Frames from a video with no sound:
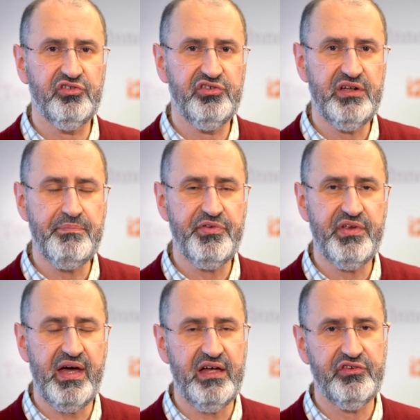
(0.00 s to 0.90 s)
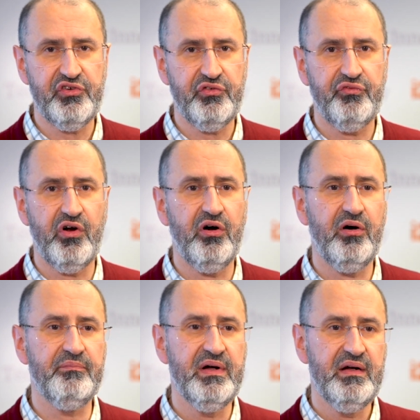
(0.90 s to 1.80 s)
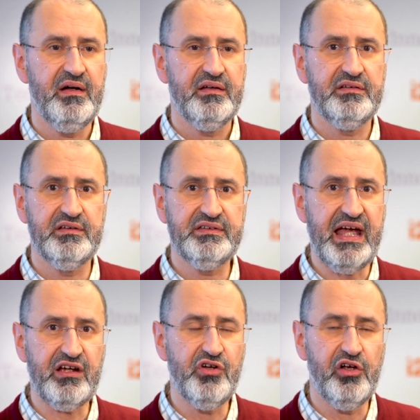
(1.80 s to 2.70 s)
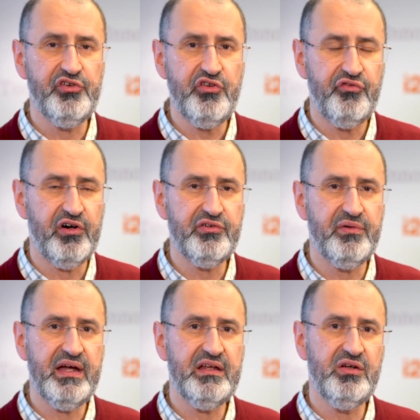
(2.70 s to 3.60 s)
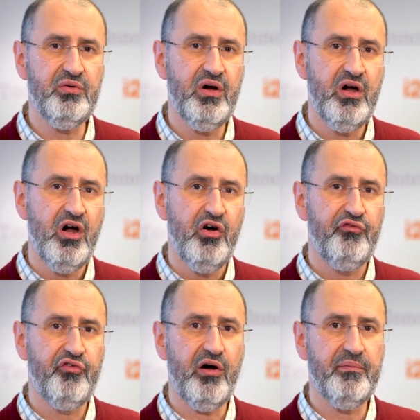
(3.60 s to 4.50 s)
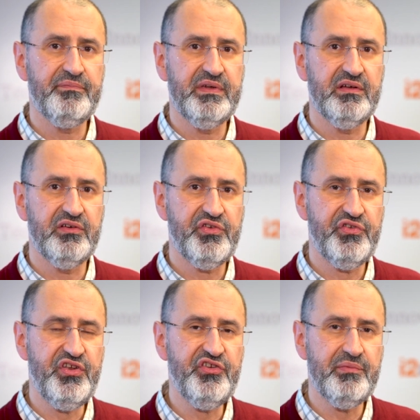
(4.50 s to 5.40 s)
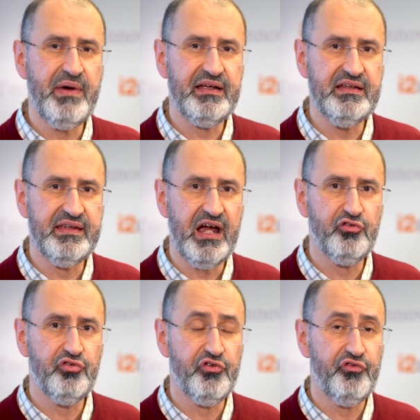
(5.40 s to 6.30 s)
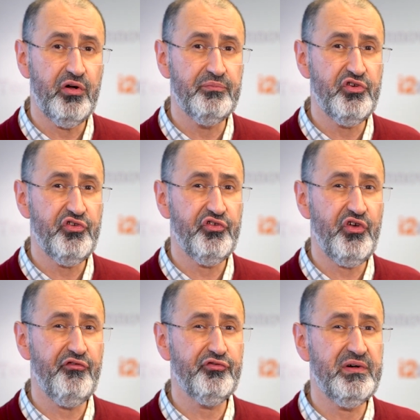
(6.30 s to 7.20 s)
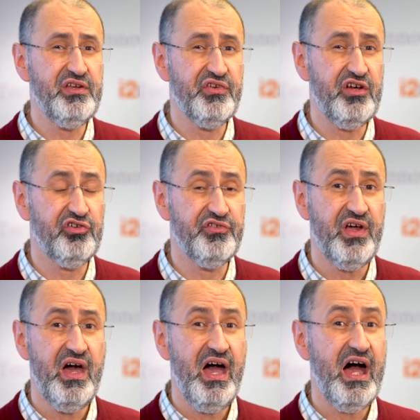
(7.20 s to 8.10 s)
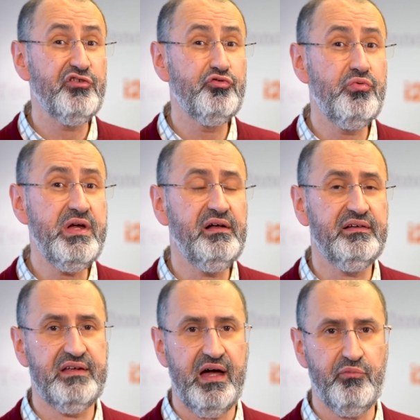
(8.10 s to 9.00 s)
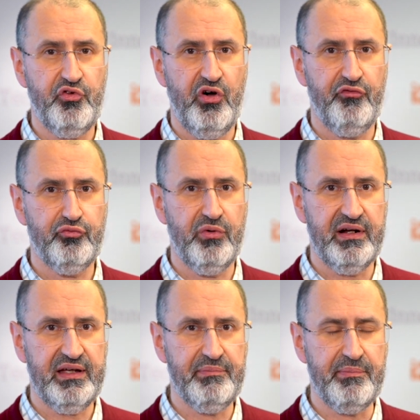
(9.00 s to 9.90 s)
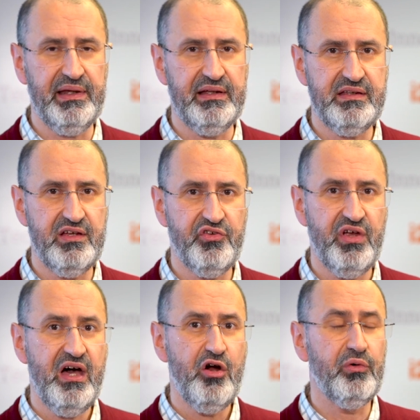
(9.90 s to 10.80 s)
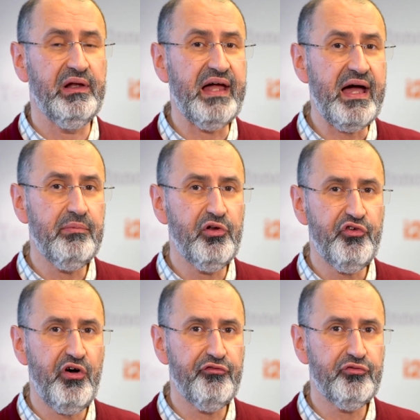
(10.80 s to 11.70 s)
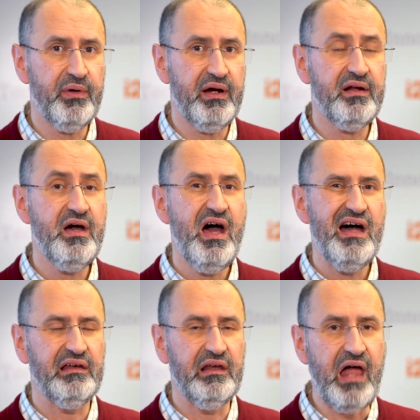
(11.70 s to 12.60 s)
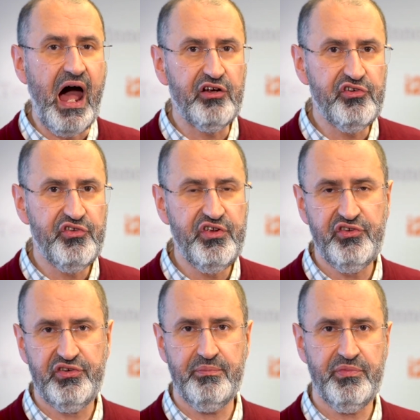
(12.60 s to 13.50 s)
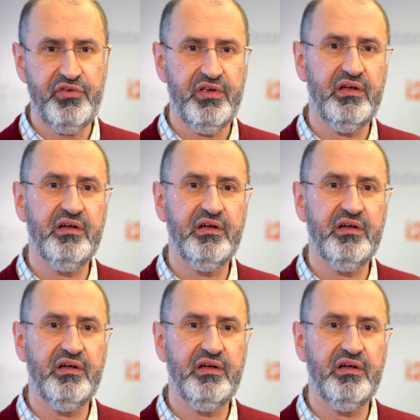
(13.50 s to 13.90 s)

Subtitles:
chipsets, from the technologies for the radio, from the system architectures, from the softwareizations and real-time software capabilities, reliable software, large systems